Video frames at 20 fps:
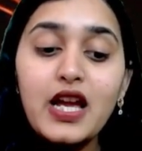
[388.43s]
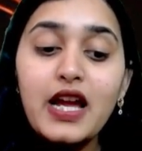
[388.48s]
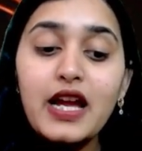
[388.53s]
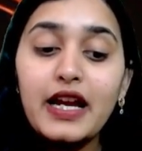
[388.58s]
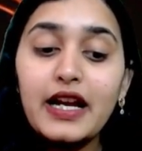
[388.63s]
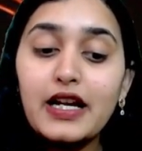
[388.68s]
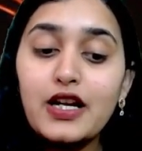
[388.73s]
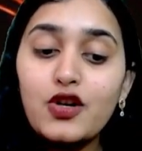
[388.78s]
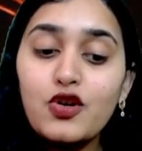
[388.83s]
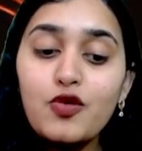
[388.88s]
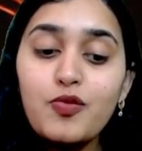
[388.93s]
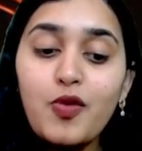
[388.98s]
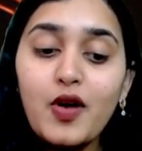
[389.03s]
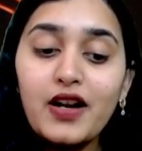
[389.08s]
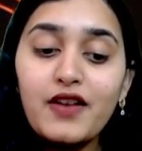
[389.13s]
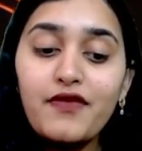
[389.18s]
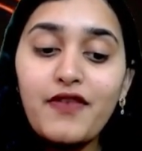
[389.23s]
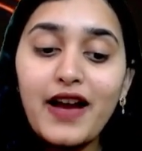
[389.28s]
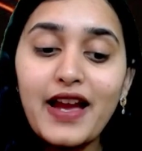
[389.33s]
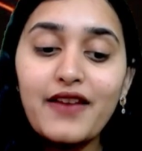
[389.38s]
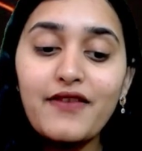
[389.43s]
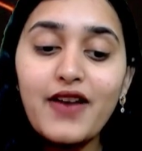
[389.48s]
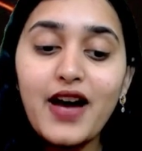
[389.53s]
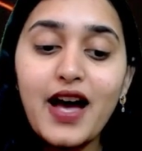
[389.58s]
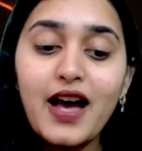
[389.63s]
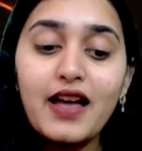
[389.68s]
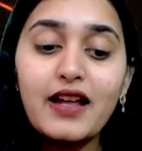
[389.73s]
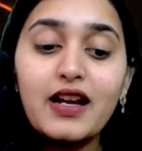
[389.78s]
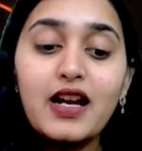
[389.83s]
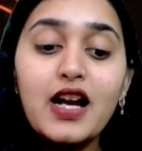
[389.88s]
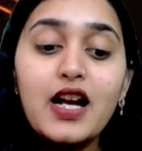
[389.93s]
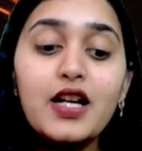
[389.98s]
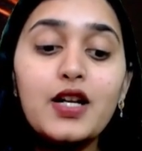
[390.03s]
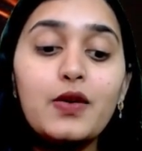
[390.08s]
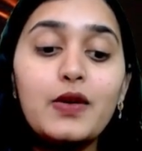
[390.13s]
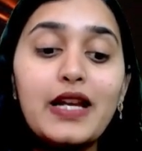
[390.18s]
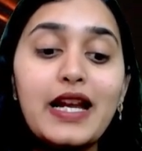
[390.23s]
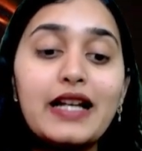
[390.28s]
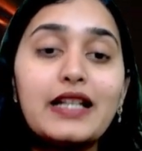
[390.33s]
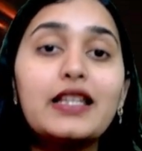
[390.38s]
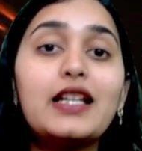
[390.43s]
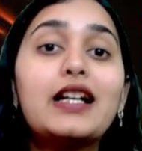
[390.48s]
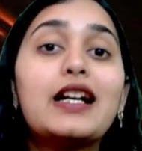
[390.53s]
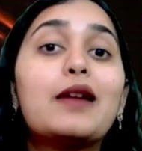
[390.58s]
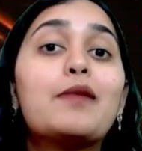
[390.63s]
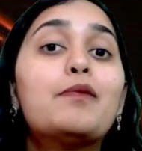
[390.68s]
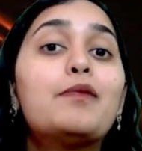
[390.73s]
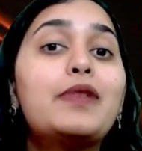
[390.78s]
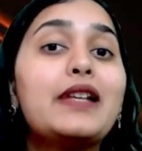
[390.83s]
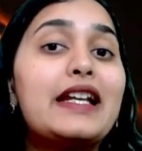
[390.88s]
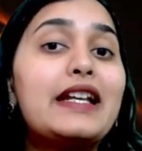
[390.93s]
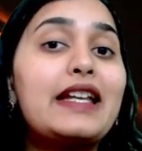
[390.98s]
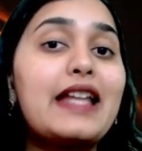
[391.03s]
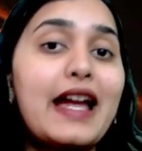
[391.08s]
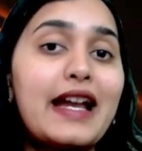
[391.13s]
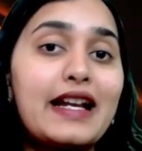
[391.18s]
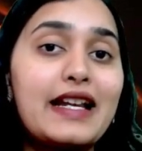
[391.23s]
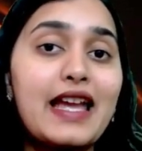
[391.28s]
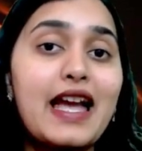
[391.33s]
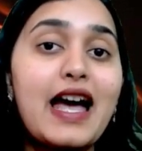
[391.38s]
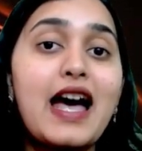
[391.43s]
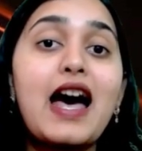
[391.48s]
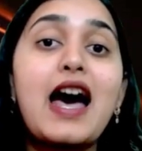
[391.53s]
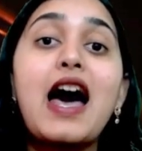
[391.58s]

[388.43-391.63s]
in 2.5 hour to get the complete idea